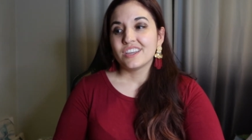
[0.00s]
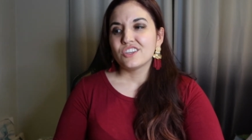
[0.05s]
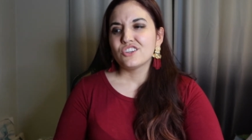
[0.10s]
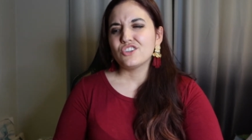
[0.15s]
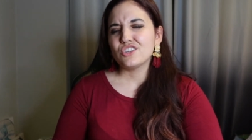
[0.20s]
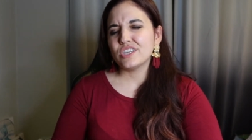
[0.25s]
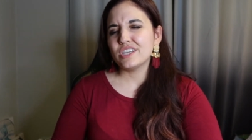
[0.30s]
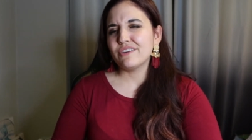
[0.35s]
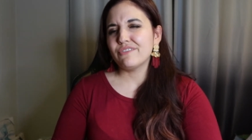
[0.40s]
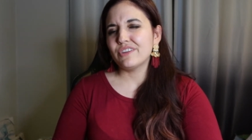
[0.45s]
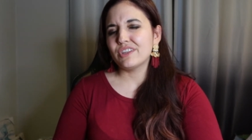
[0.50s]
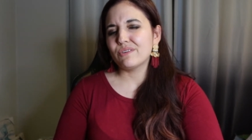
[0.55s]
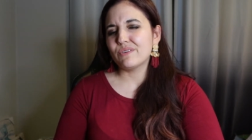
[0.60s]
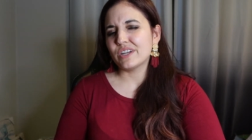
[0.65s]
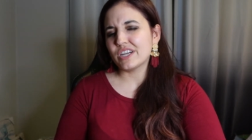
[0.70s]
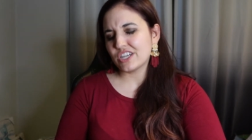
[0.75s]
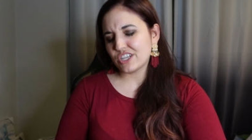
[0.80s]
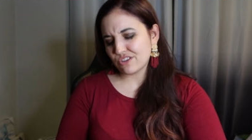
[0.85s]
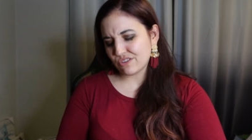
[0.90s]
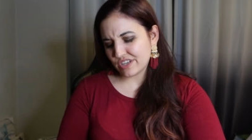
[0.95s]
So you definitely
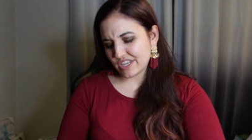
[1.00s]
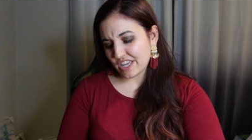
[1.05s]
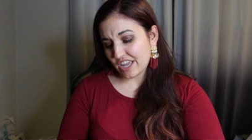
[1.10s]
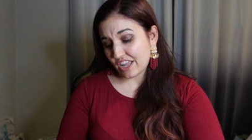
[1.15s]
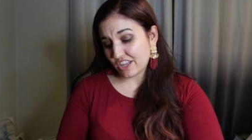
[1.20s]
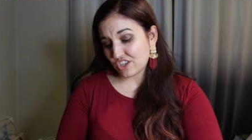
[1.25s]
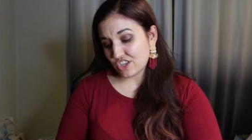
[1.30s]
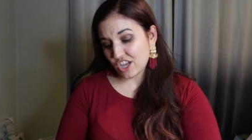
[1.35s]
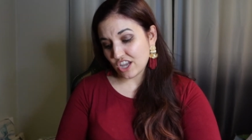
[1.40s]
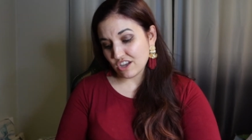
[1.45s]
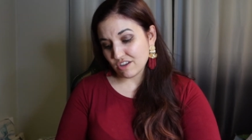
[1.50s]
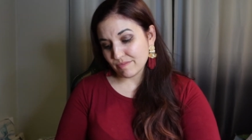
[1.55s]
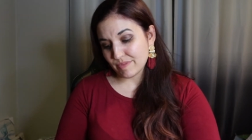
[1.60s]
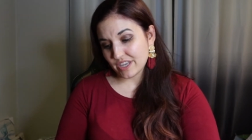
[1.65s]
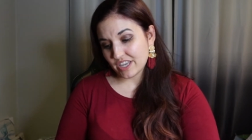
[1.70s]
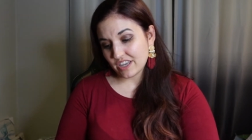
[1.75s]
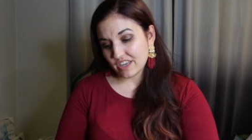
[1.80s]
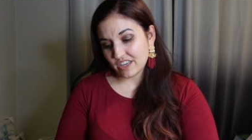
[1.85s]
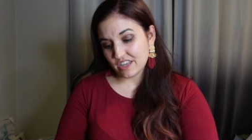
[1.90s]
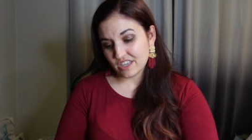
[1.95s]
want to do D H L,
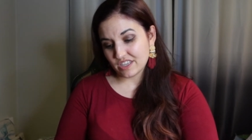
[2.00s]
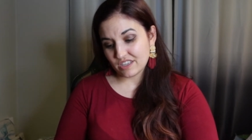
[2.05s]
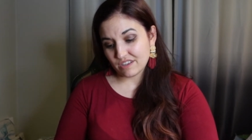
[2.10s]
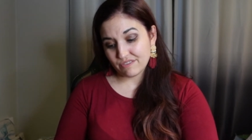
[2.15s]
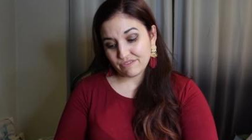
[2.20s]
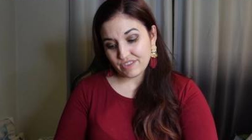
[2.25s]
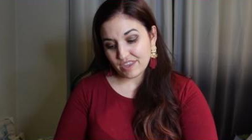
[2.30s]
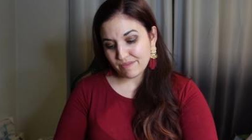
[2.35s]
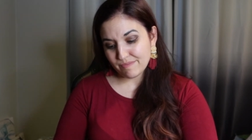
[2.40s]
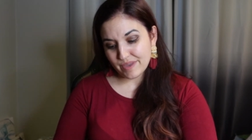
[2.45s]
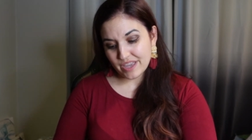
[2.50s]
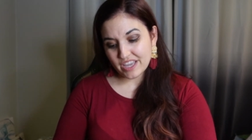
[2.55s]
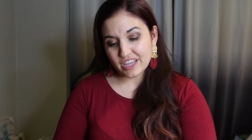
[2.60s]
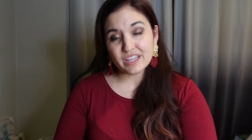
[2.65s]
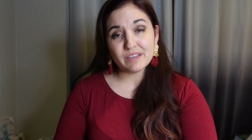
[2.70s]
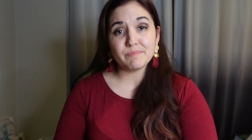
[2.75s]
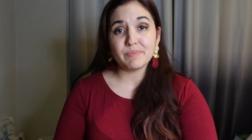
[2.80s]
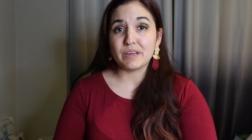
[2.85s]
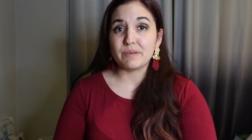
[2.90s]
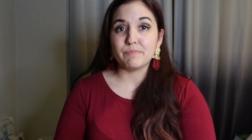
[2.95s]
because if they
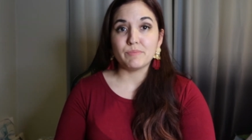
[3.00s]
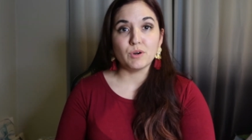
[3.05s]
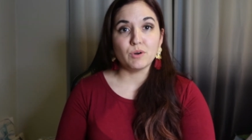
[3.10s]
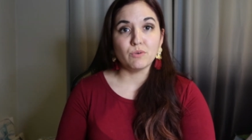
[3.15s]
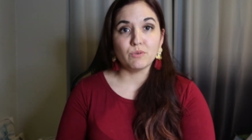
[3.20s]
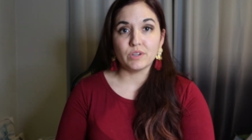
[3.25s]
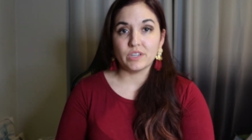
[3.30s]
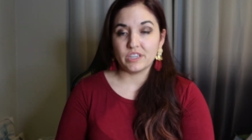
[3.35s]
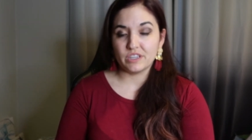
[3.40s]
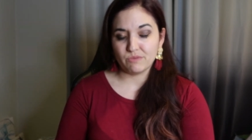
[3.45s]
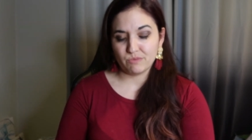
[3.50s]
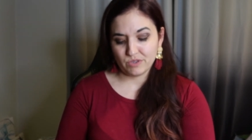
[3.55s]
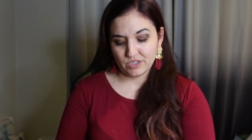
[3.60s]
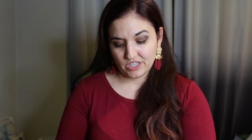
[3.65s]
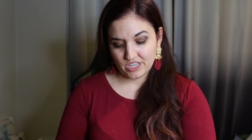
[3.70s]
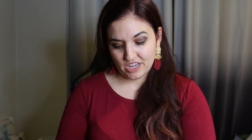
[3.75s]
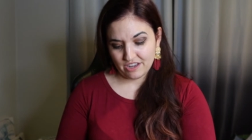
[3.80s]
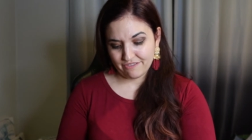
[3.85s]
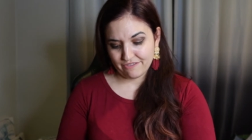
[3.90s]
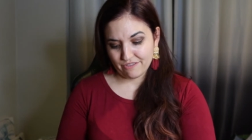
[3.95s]
mail it by boat, it
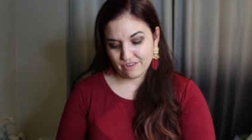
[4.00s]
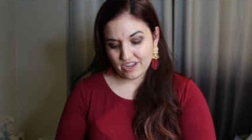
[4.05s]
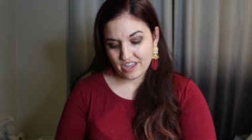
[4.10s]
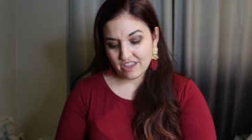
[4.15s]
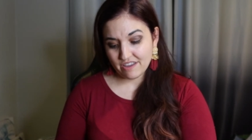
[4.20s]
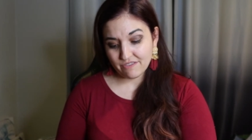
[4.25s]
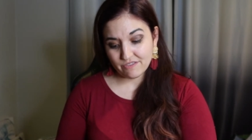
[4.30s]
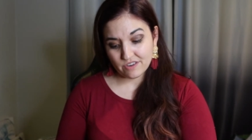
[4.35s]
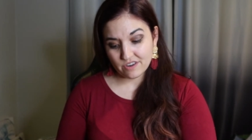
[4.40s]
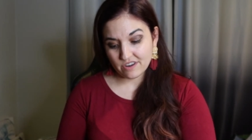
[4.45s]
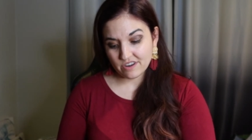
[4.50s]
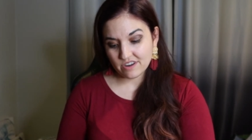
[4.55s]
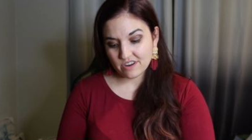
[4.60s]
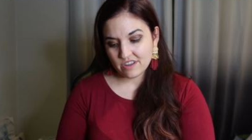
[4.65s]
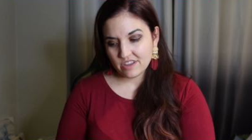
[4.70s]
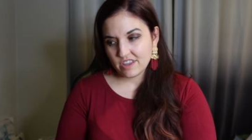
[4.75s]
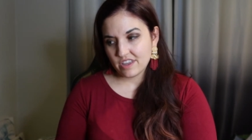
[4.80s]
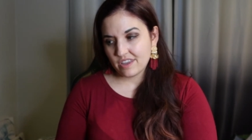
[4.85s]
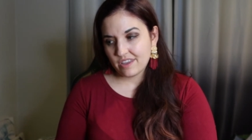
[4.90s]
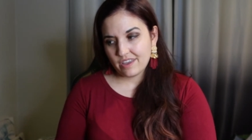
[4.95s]
will take
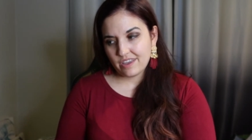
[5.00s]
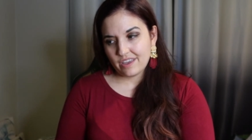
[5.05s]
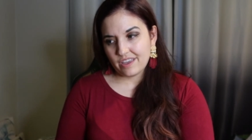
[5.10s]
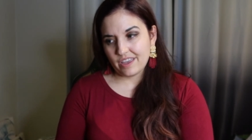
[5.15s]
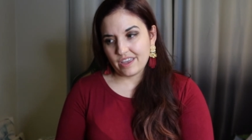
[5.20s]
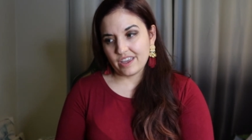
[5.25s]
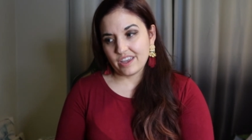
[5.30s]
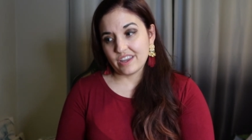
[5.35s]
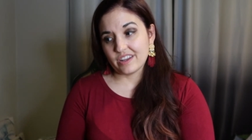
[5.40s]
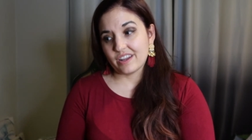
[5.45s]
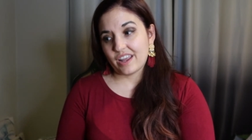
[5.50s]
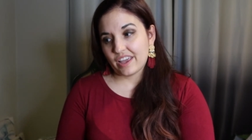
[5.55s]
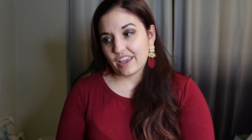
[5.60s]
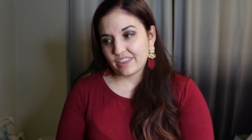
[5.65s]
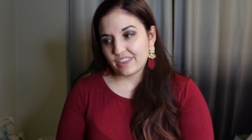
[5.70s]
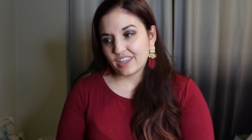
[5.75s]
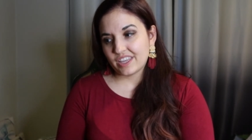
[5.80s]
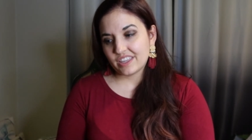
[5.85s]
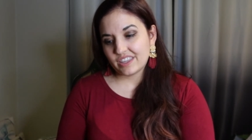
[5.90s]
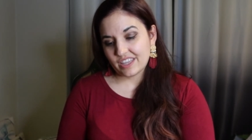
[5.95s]
forever. And I
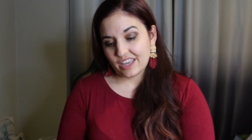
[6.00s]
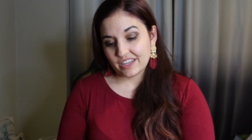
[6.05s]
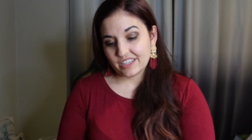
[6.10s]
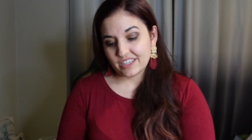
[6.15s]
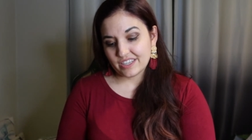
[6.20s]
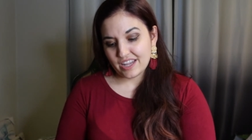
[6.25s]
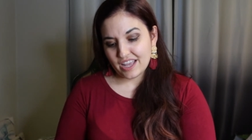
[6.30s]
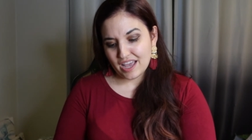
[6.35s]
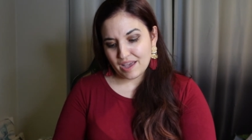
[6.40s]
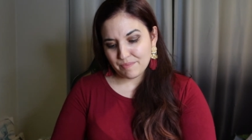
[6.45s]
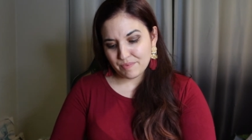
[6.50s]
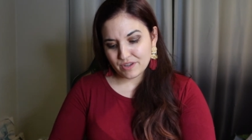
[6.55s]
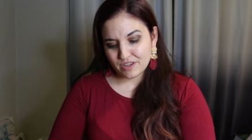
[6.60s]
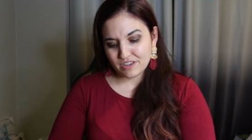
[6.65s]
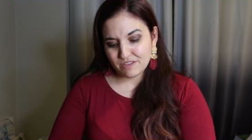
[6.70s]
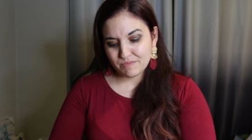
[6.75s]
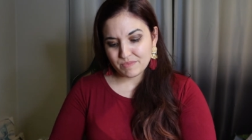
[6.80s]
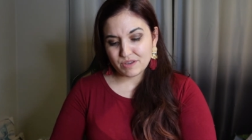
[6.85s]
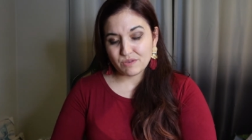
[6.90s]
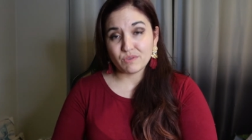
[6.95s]
think that did happen
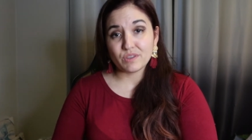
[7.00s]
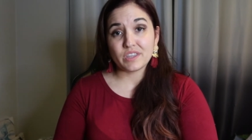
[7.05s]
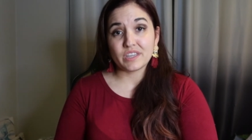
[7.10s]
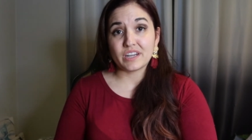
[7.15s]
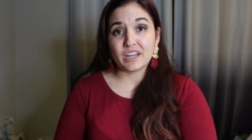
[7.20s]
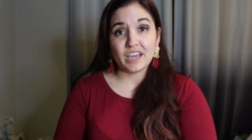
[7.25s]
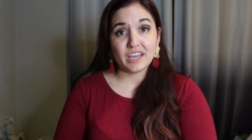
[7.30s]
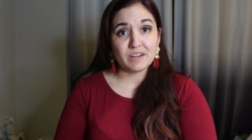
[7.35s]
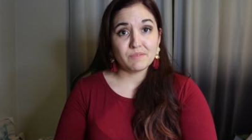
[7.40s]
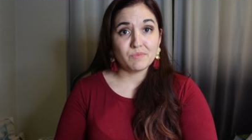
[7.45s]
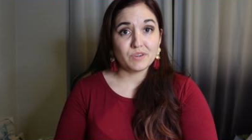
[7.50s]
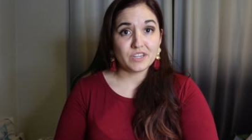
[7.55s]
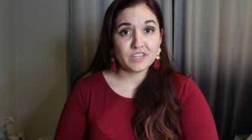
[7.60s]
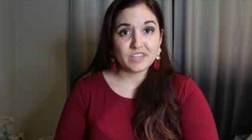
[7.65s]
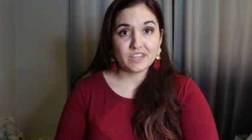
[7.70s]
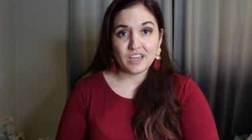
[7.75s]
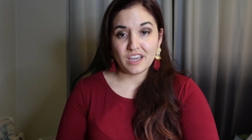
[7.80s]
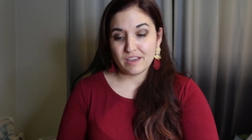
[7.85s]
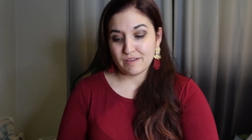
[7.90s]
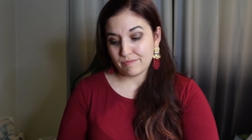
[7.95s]
to me with an item one
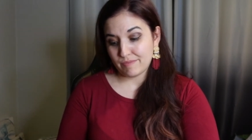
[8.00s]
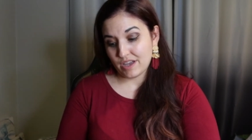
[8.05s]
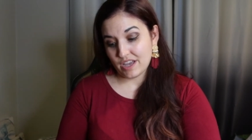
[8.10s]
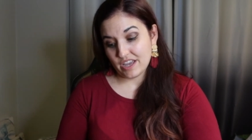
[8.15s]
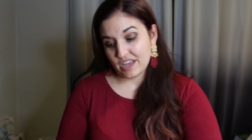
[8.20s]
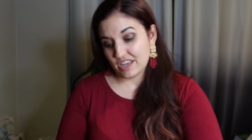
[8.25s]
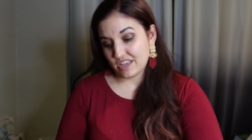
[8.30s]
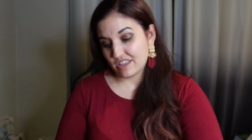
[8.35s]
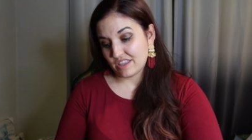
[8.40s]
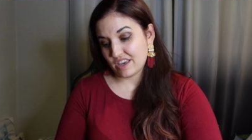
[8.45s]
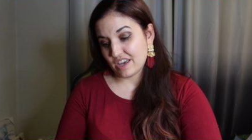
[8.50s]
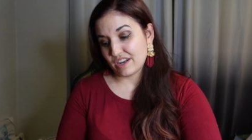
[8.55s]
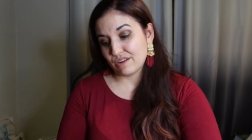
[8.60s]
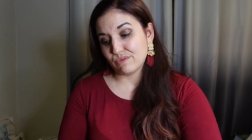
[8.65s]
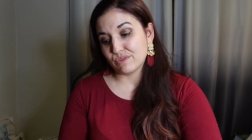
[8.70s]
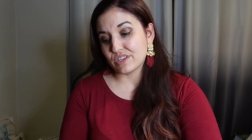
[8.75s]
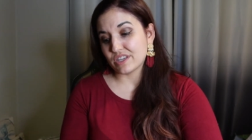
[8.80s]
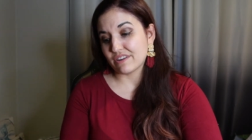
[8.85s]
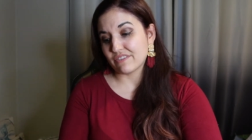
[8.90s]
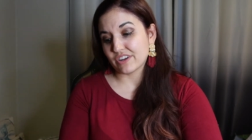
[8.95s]
time. I thought it
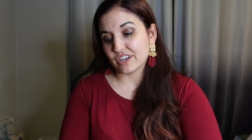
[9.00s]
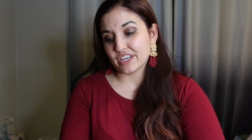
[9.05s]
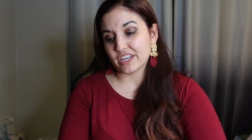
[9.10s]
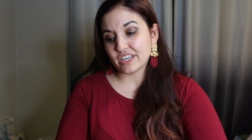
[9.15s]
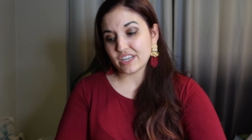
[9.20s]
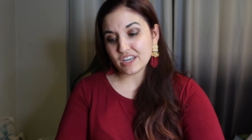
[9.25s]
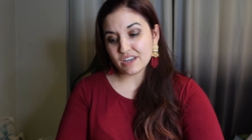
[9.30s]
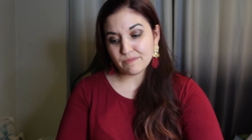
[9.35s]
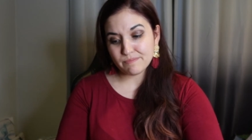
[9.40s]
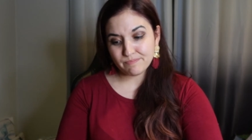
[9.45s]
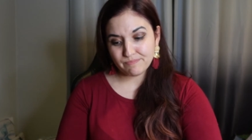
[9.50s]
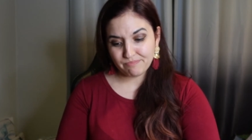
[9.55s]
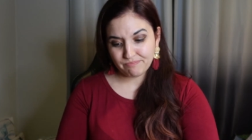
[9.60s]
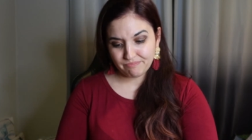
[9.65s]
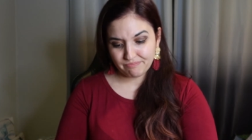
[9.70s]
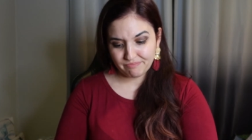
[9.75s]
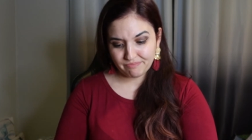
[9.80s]
was never going to come.